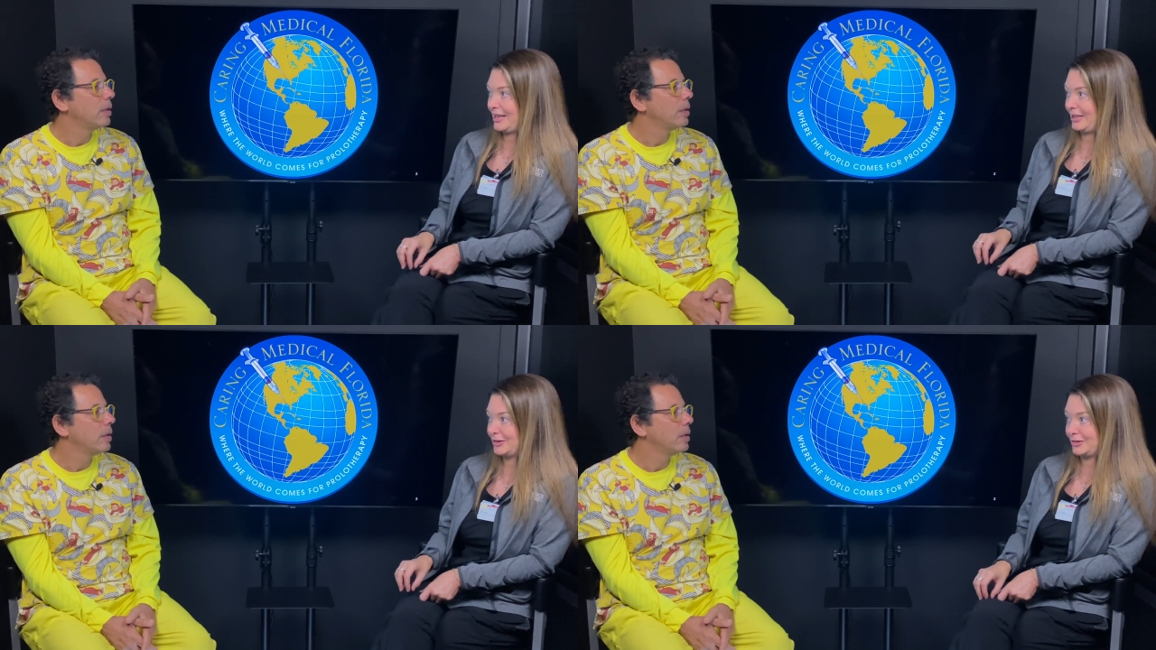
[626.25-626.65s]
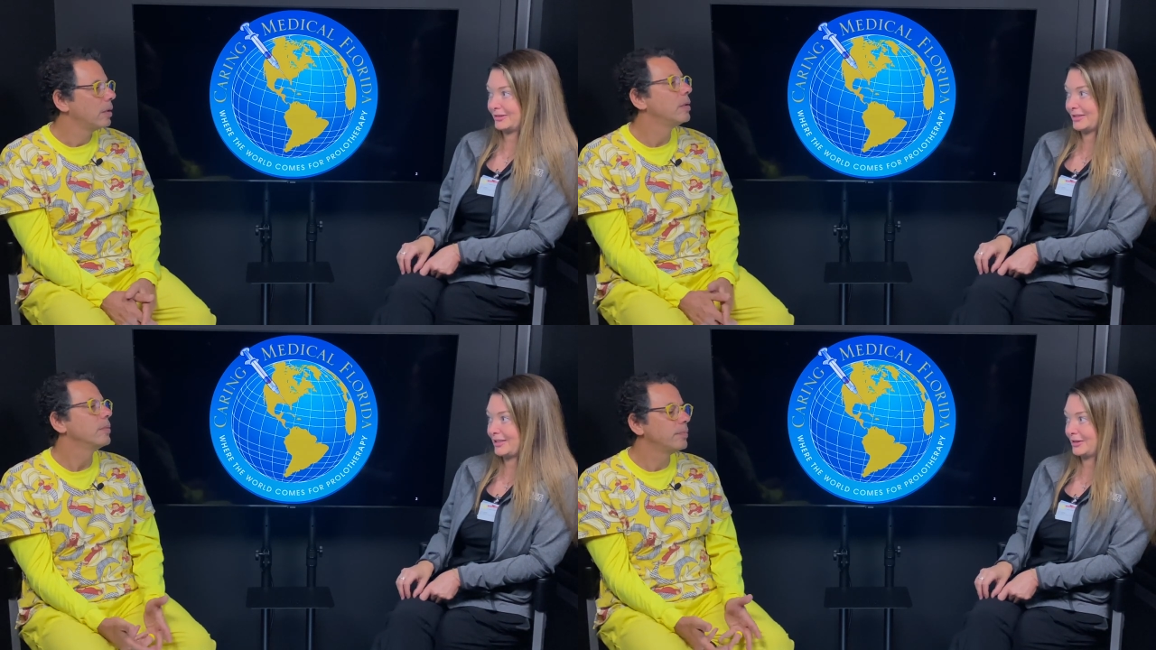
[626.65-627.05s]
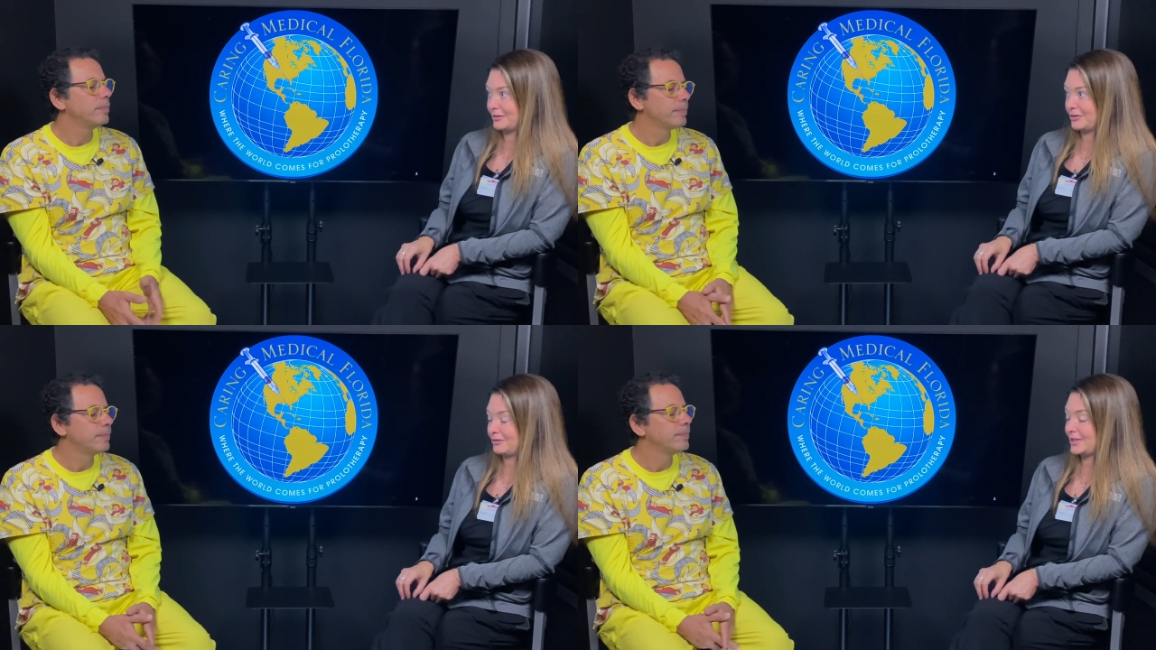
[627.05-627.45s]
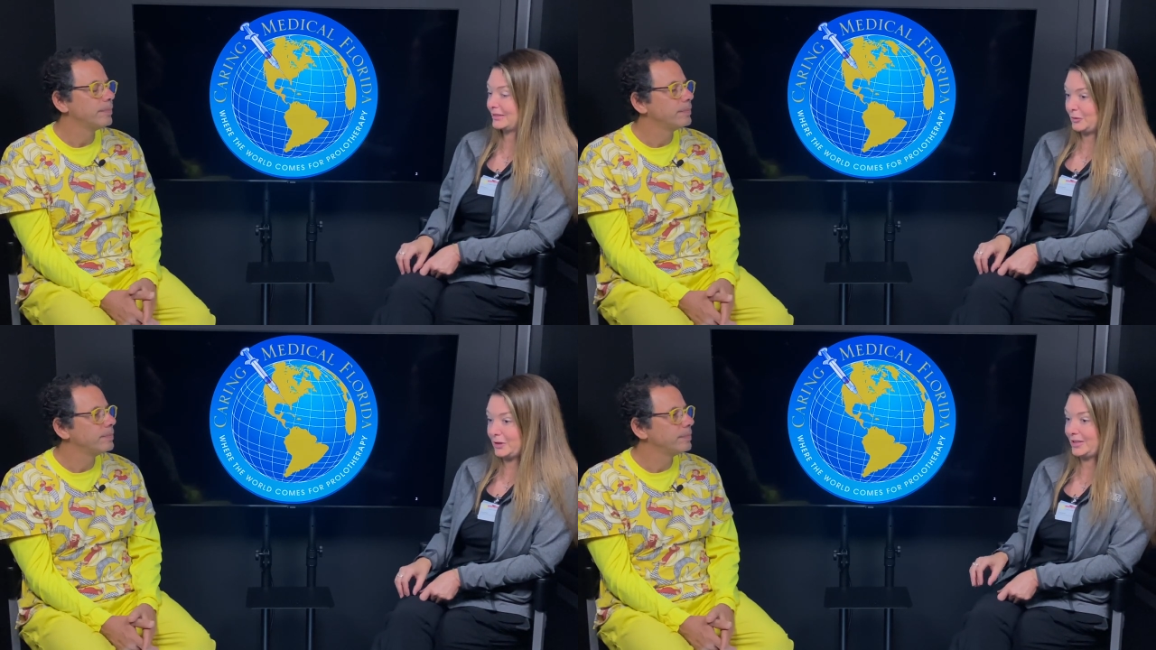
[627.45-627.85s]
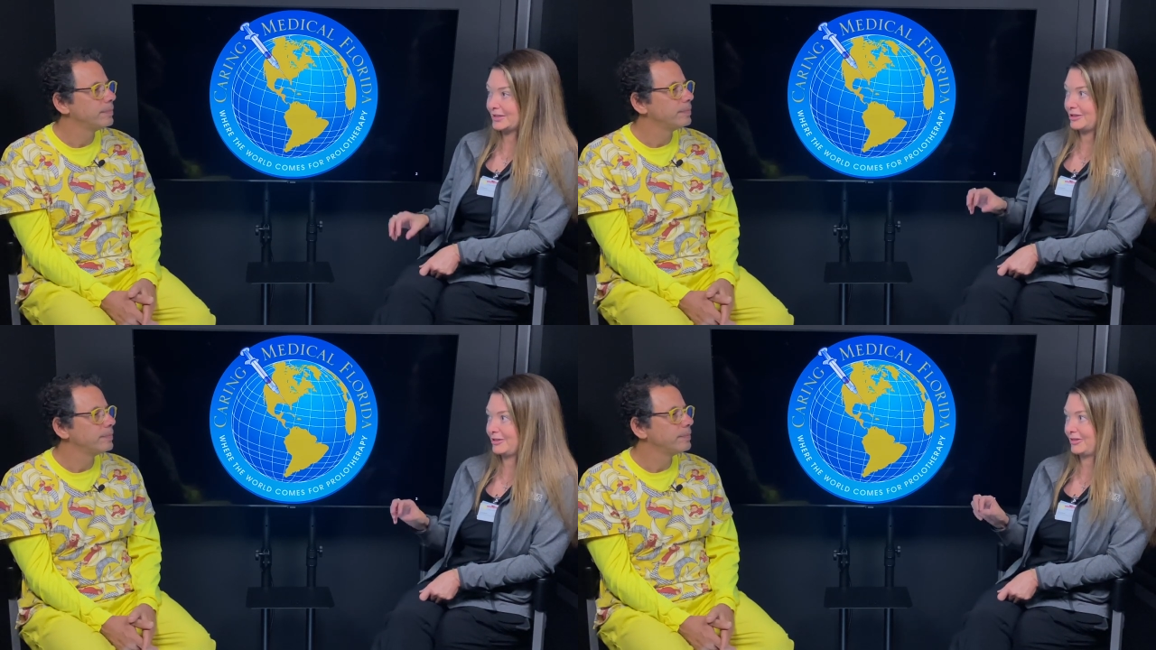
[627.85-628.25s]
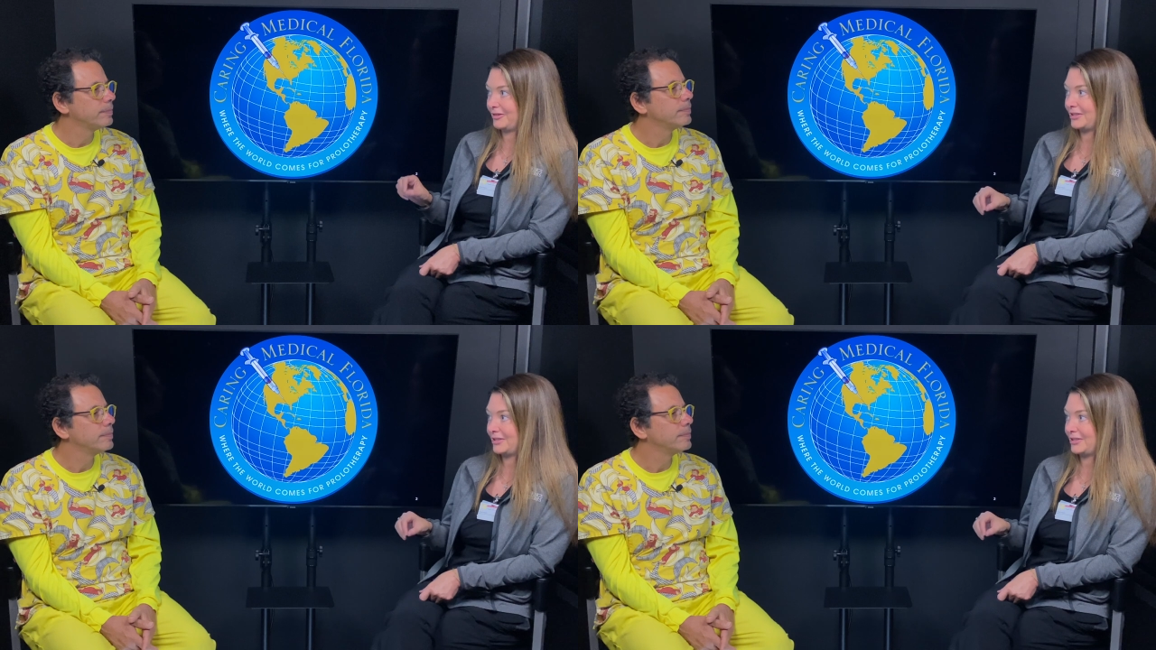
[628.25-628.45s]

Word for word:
Speaker 1: answers like there's a reason why it's all on the